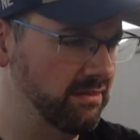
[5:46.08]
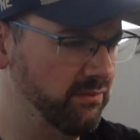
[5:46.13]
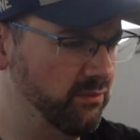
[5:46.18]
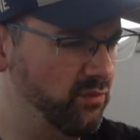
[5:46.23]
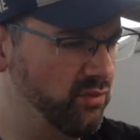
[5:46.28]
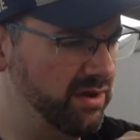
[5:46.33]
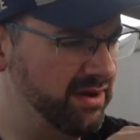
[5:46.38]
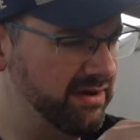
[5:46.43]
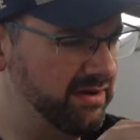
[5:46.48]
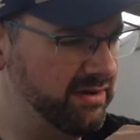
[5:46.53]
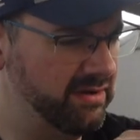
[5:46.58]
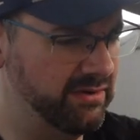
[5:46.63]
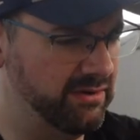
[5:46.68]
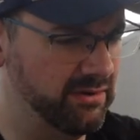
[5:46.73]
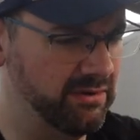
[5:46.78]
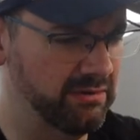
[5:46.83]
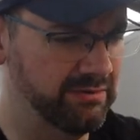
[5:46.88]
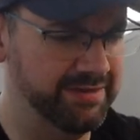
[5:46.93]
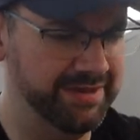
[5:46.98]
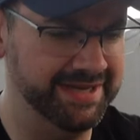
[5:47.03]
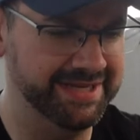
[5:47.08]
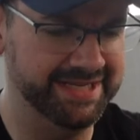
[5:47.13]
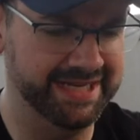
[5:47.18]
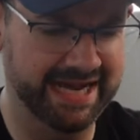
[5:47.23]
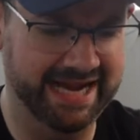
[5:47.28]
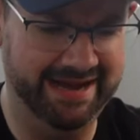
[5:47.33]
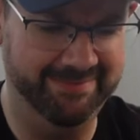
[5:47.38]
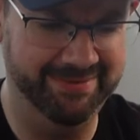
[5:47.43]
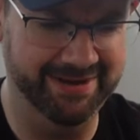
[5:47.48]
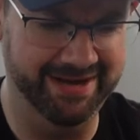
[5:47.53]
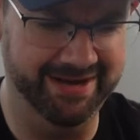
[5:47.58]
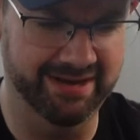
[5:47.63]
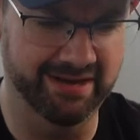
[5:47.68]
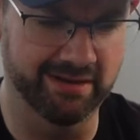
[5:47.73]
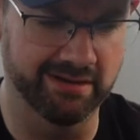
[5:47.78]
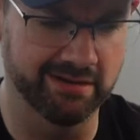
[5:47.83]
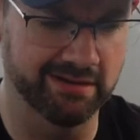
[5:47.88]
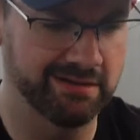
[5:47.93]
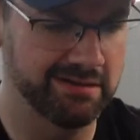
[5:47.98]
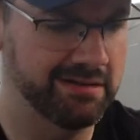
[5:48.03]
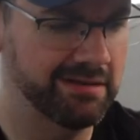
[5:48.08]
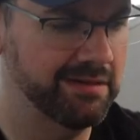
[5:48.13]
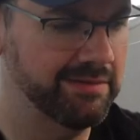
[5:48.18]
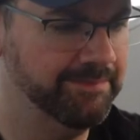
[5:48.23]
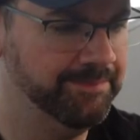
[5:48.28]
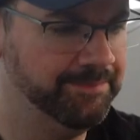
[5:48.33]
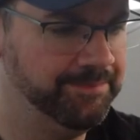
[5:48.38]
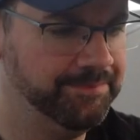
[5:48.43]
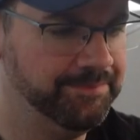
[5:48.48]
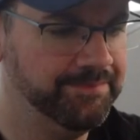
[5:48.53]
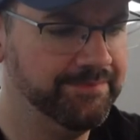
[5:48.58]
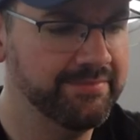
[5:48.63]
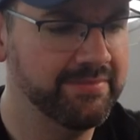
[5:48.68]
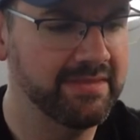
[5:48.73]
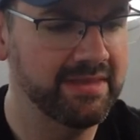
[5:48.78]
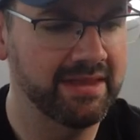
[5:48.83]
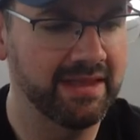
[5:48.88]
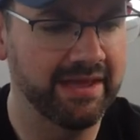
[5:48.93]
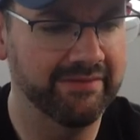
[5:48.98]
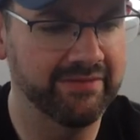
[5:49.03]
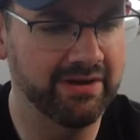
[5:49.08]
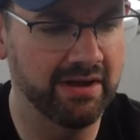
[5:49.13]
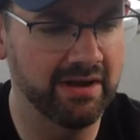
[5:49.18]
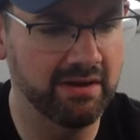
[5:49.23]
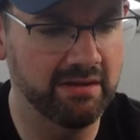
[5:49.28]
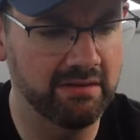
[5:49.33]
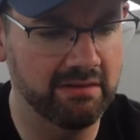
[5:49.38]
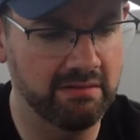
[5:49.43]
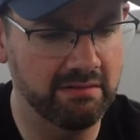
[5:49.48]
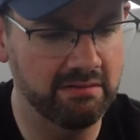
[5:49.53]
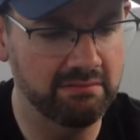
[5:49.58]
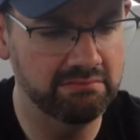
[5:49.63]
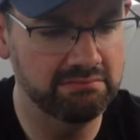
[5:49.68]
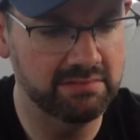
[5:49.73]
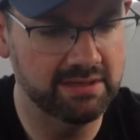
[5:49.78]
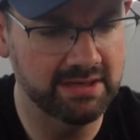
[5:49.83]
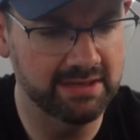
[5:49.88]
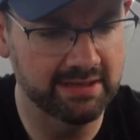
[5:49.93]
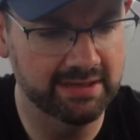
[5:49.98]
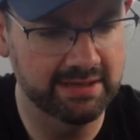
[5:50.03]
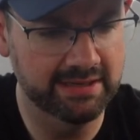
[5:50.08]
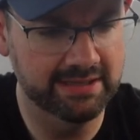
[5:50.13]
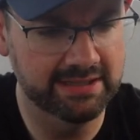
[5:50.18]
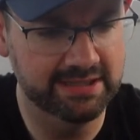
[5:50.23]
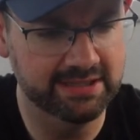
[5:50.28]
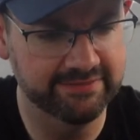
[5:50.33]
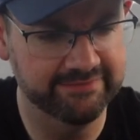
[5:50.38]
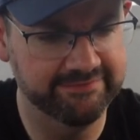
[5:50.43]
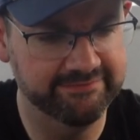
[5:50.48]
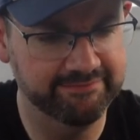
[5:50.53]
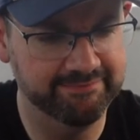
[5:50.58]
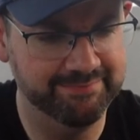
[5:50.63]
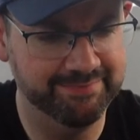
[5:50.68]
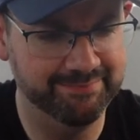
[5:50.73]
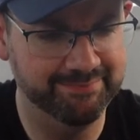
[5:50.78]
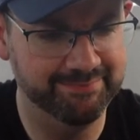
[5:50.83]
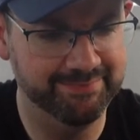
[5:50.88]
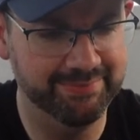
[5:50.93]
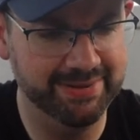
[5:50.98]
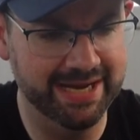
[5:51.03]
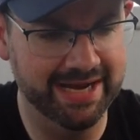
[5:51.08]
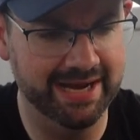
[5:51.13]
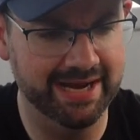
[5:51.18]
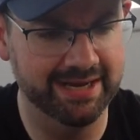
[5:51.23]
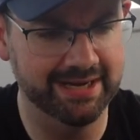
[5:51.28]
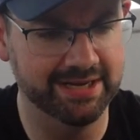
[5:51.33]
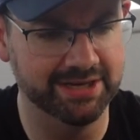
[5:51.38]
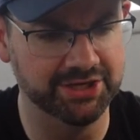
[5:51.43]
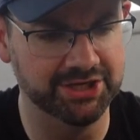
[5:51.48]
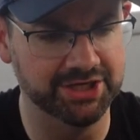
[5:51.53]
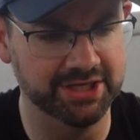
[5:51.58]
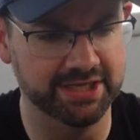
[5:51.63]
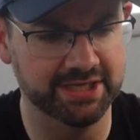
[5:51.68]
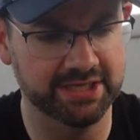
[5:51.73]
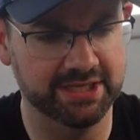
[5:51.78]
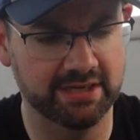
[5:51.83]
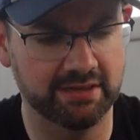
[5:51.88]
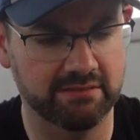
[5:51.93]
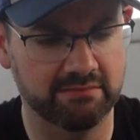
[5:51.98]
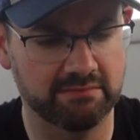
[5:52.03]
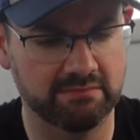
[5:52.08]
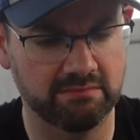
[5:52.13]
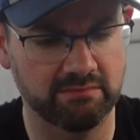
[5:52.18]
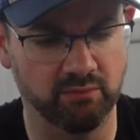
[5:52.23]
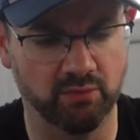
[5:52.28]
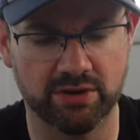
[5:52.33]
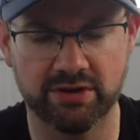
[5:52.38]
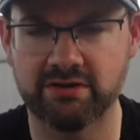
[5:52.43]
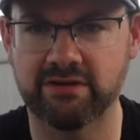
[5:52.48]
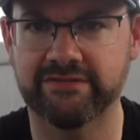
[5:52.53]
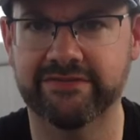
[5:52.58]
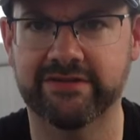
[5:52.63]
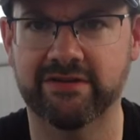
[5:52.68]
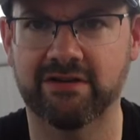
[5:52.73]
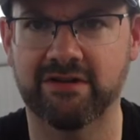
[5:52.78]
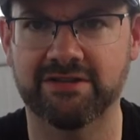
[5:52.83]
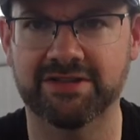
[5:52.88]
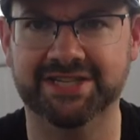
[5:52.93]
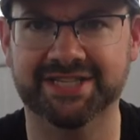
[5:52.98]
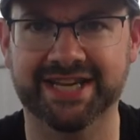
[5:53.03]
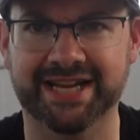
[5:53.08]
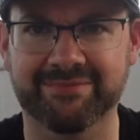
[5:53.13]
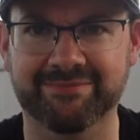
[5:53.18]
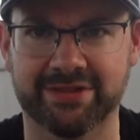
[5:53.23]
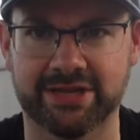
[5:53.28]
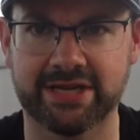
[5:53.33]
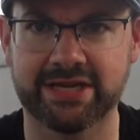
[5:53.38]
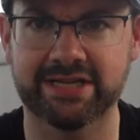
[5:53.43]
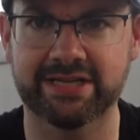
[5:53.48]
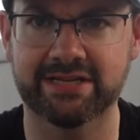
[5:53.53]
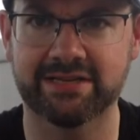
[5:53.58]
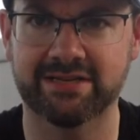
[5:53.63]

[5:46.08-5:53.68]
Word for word: What on earth is happening here? I've got all kinds of packages. I Wonder if they're all the same thing?